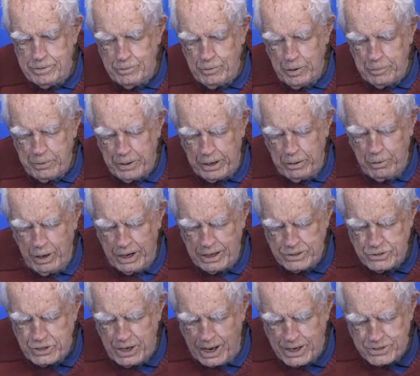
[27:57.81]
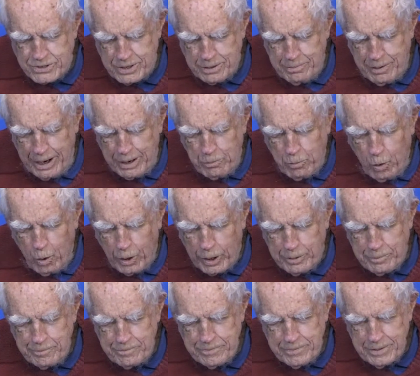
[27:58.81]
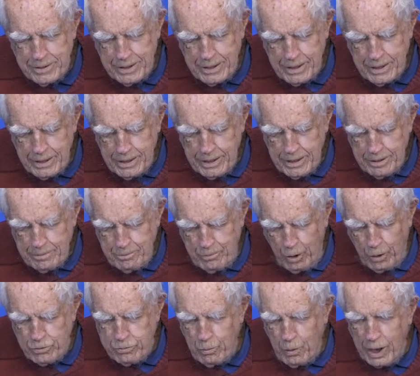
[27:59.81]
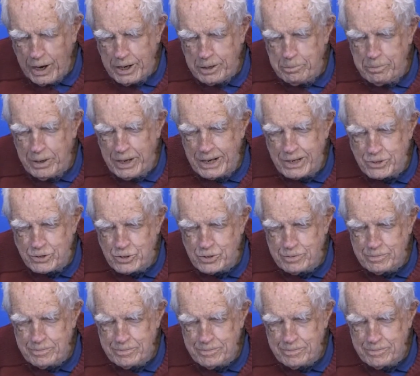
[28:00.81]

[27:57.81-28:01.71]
were pretty well exhausted by war. Both wanted peace.